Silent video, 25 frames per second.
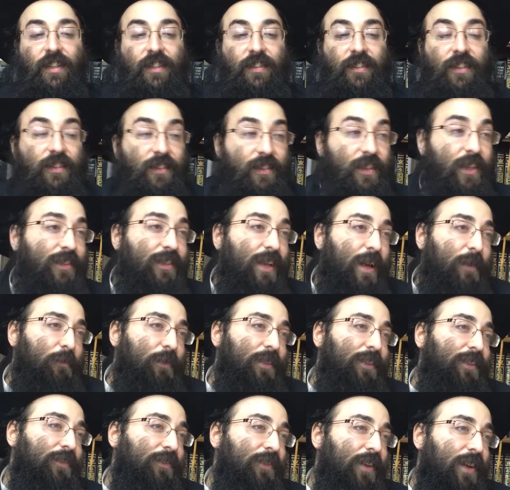So he says, I'm
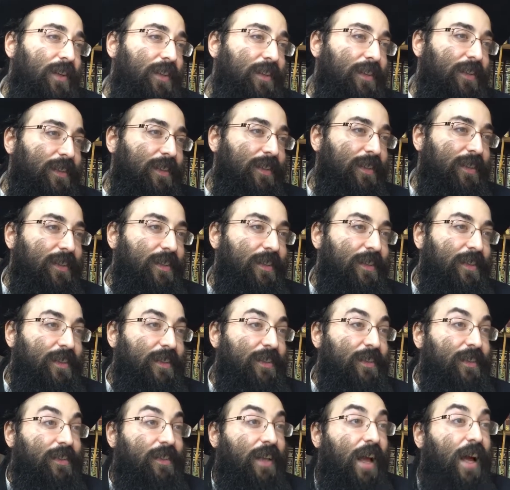in Teveriah.
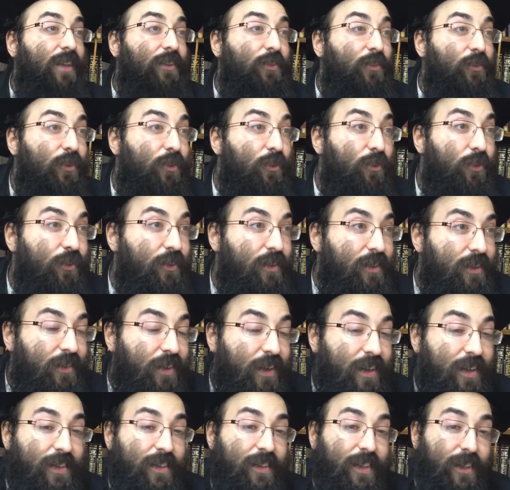Says, how do you know you're in
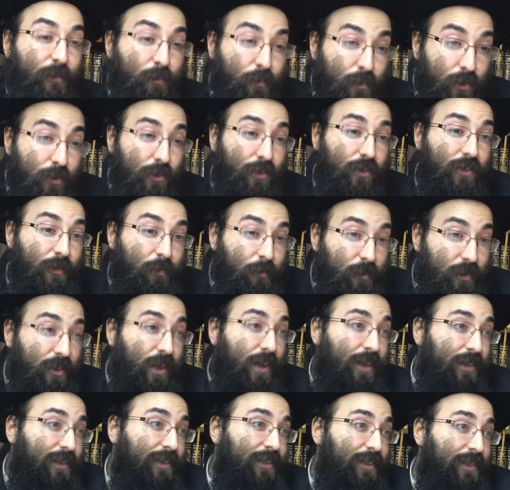Teveriah? He says, Mezuk,
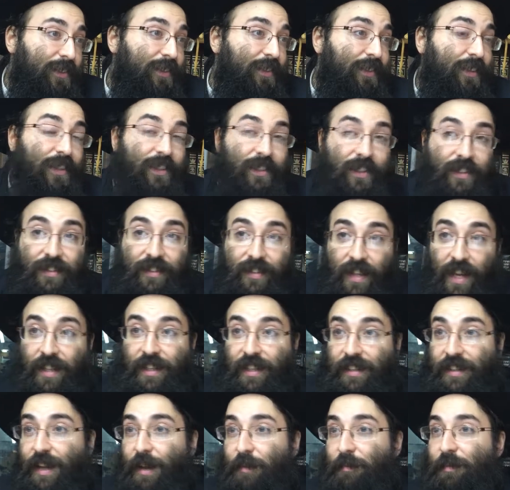sister. They
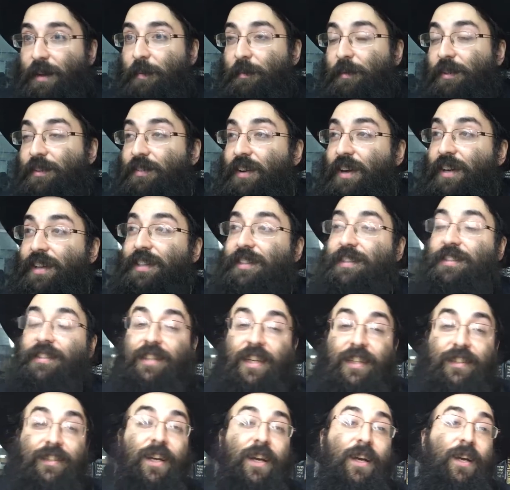tell me I'm in Teveriah. He
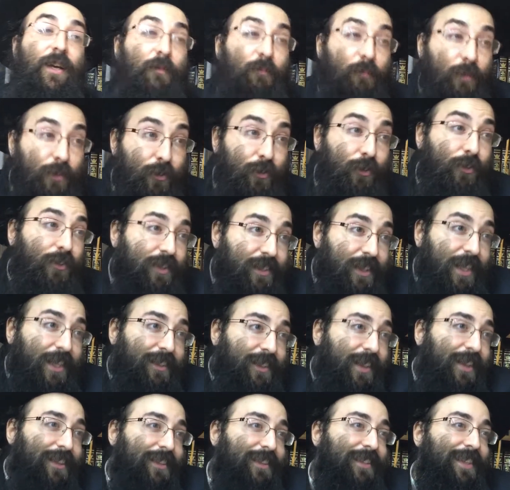says, Mezuk, that's
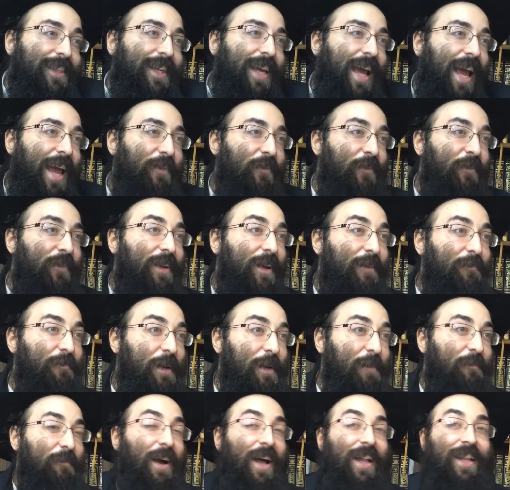also the cave of
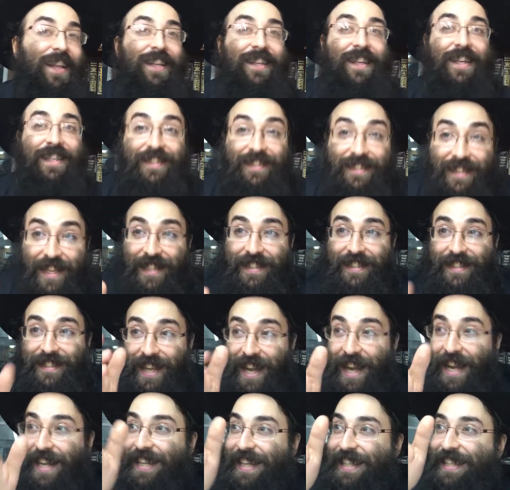Ramir Baal Hanes. They
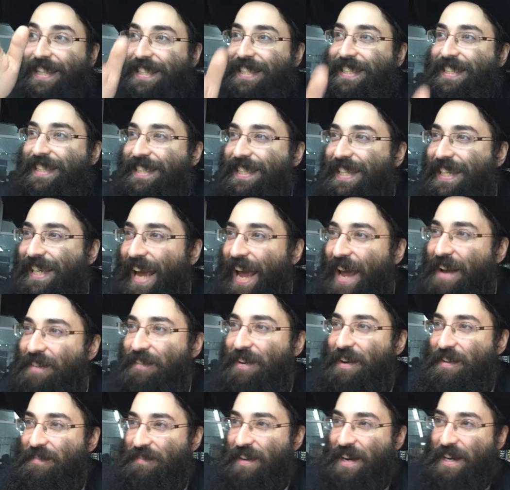say that this is the cave of
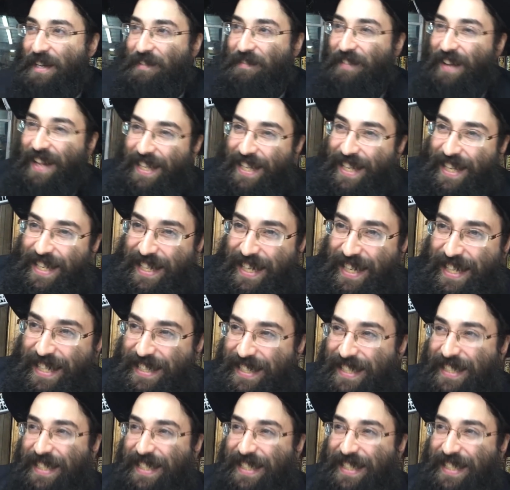Ramir Baal Hanes.